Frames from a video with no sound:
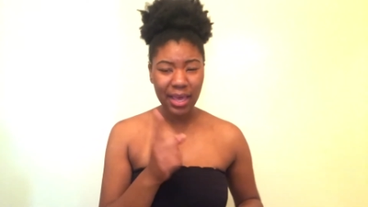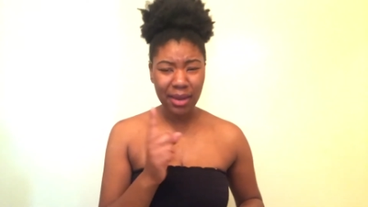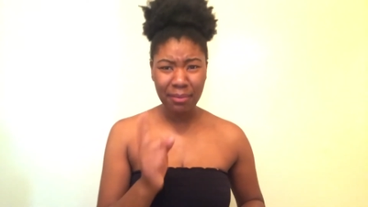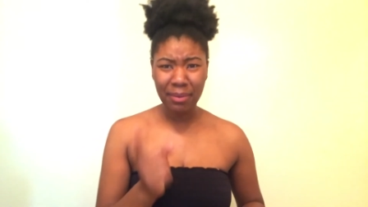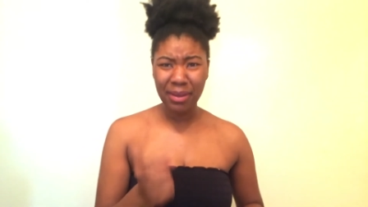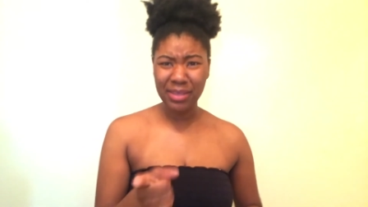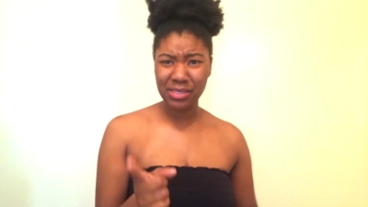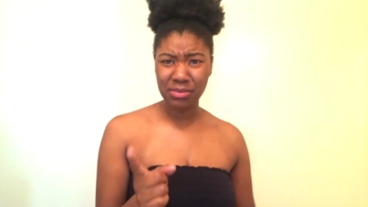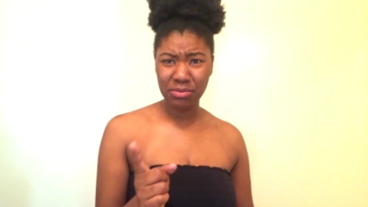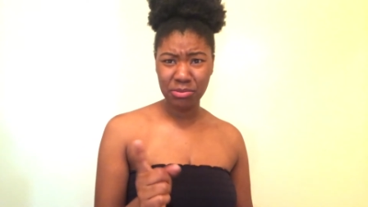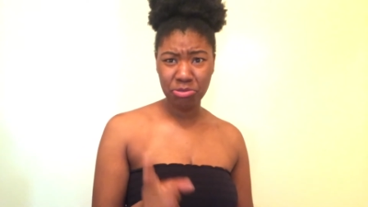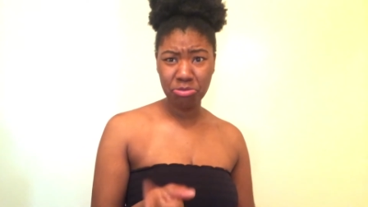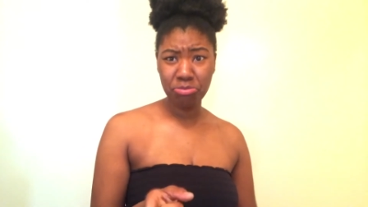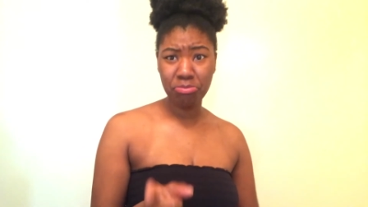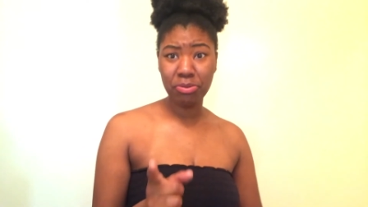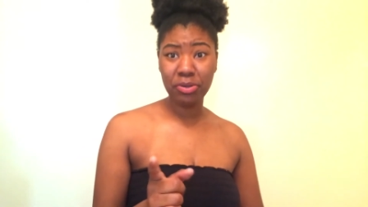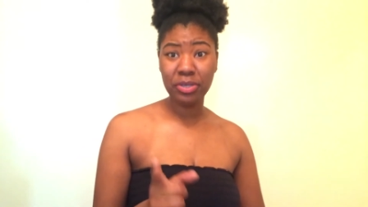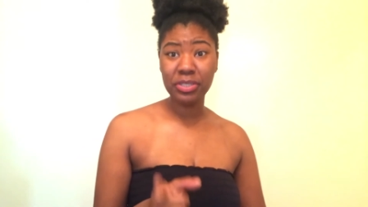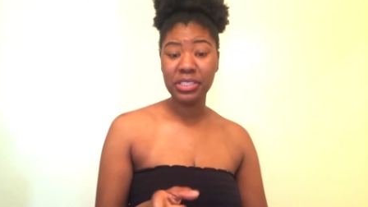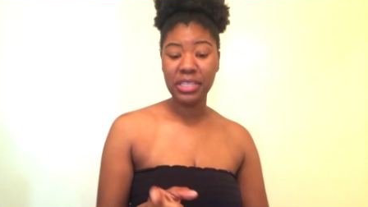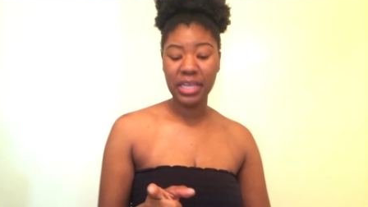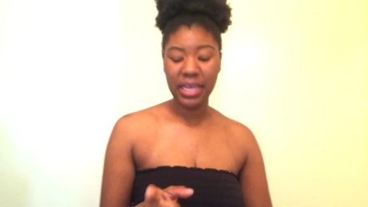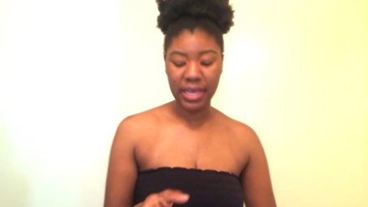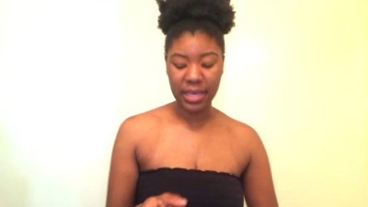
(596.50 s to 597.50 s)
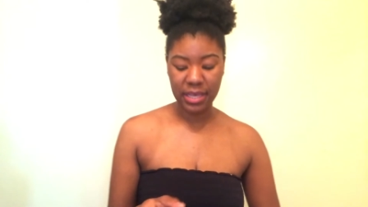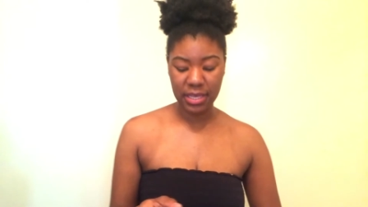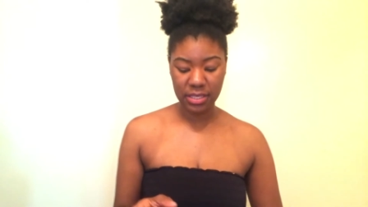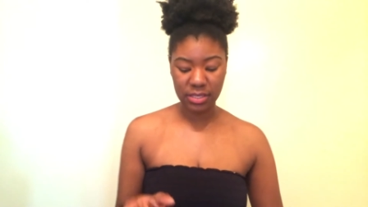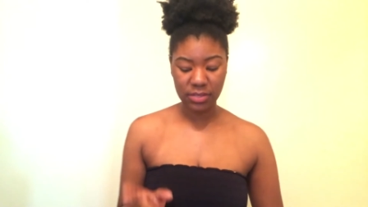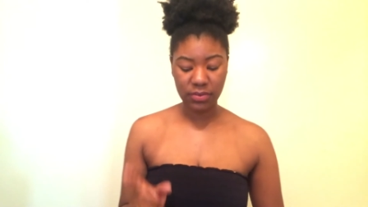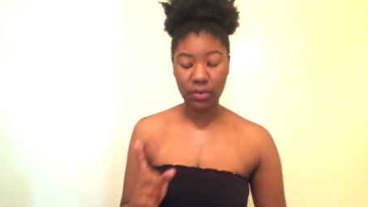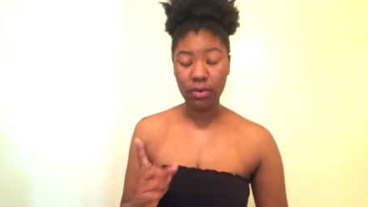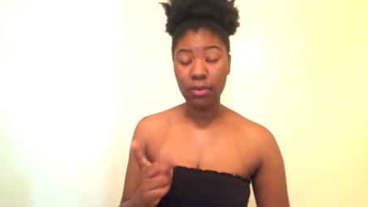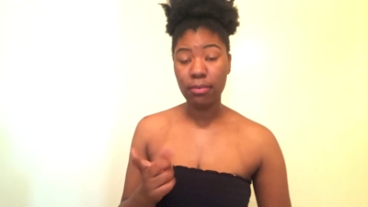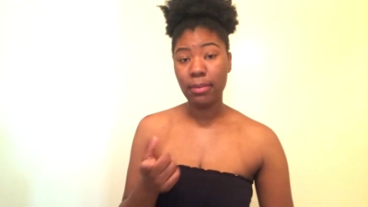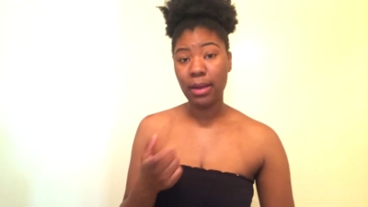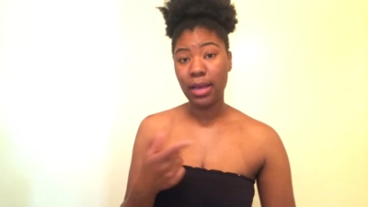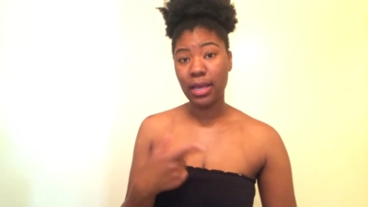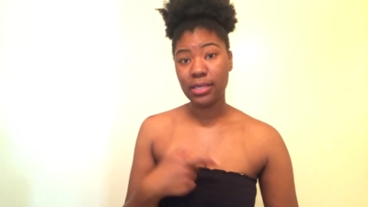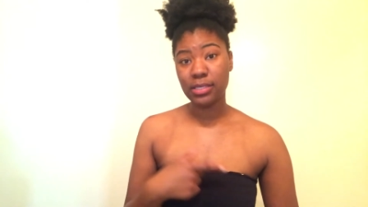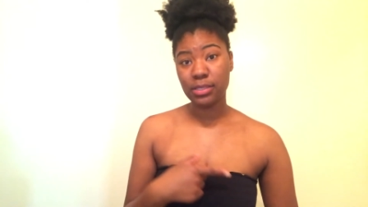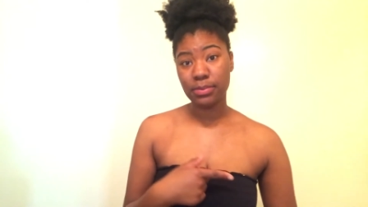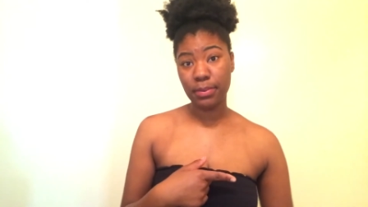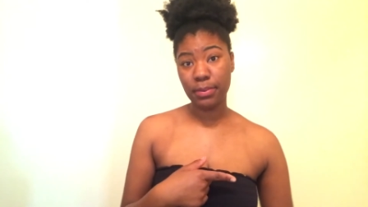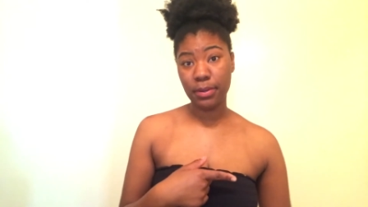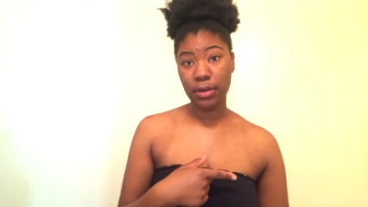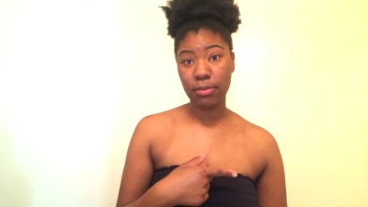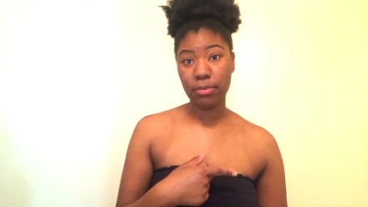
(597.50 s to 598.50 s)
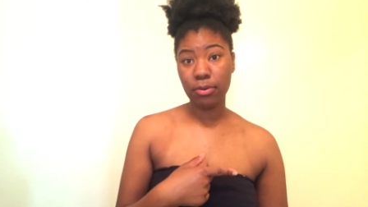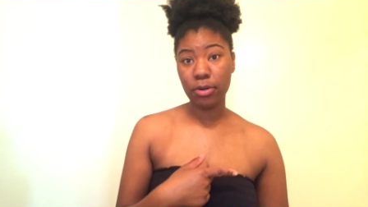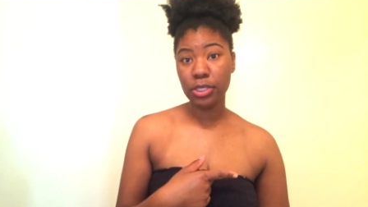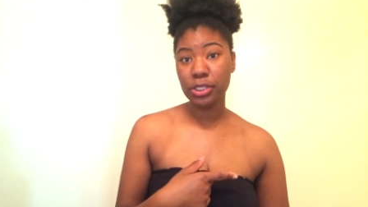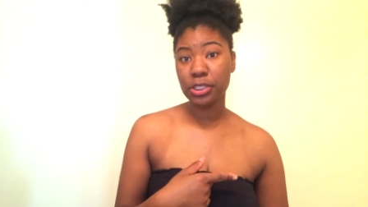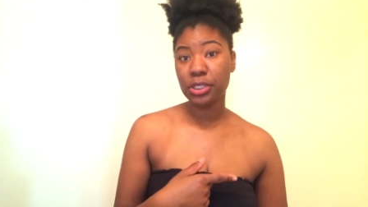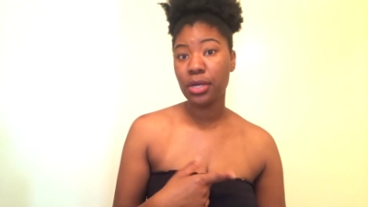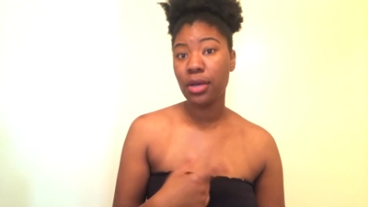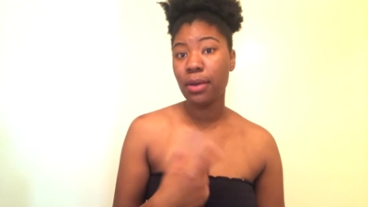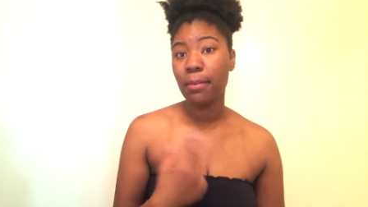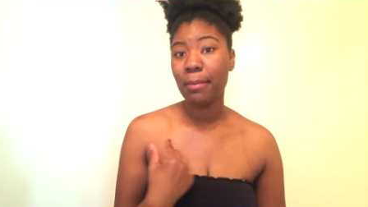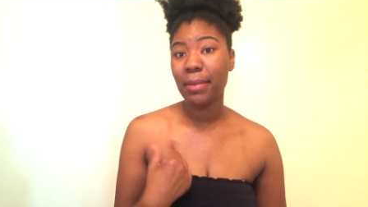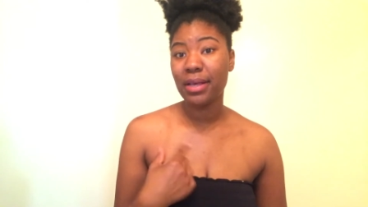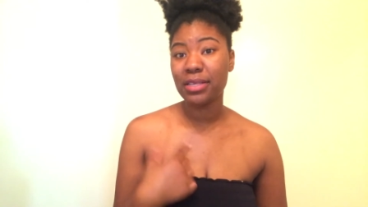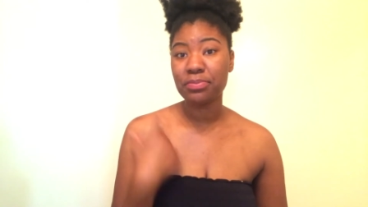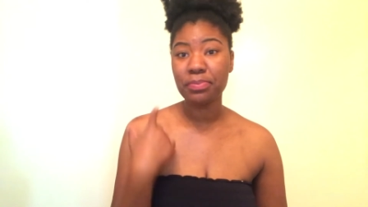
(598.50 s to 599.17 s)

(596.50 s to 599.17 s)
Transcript: I got some new brush heads for my spin brush.